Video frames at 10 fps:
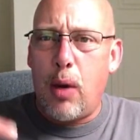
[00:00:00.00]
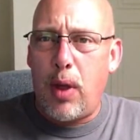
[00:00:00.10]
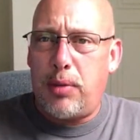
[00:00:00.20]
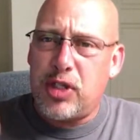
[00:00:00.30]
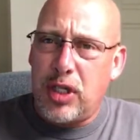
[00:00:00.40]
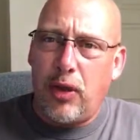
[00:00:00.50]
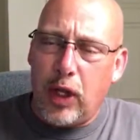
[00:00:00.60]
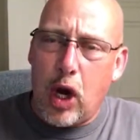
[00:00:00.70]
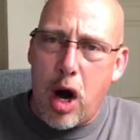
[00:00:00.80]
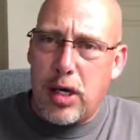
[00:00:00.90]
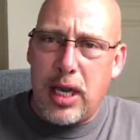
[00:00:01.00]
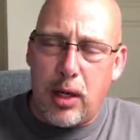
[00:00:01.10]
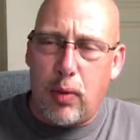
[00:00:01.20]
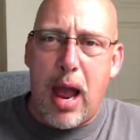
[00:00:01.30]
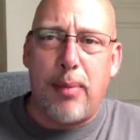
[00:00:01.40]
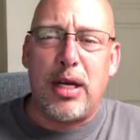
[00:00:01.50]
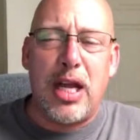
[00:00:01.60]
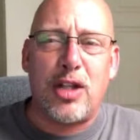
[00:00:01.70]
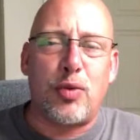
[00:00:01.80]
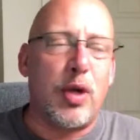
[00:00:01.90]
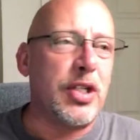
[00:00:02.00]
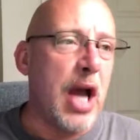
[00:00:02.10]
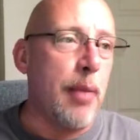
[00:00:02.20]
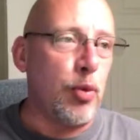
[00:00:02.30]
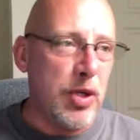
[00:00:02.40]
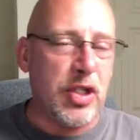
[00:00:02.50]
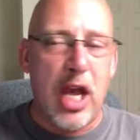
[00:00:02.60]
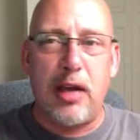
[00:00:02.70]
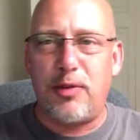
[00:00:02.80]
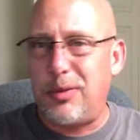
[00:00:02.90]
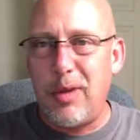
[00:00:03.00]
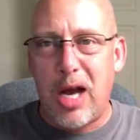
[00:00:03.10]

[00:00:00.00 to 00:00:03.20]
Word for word: uh, while he was tilling the garden, hit a rabbit nest one time, and we saved,